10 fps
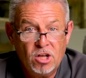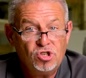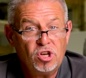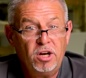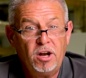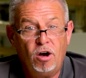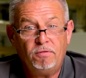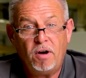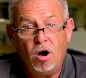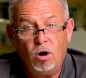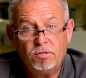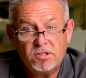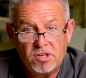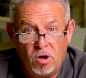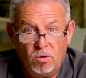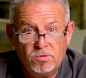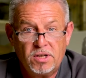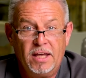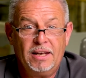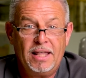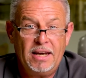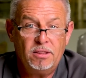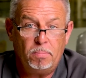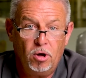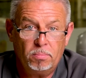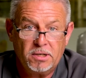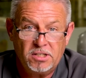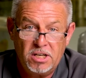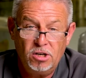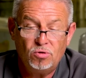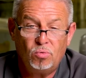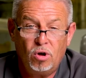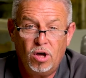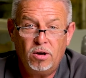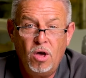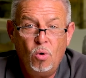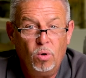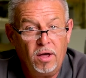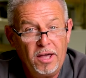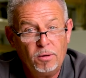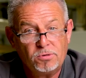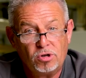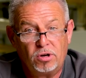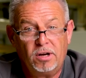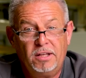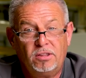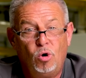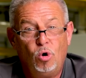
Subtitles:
Shutting off all the zones and letting the pump continue to run will help circulate the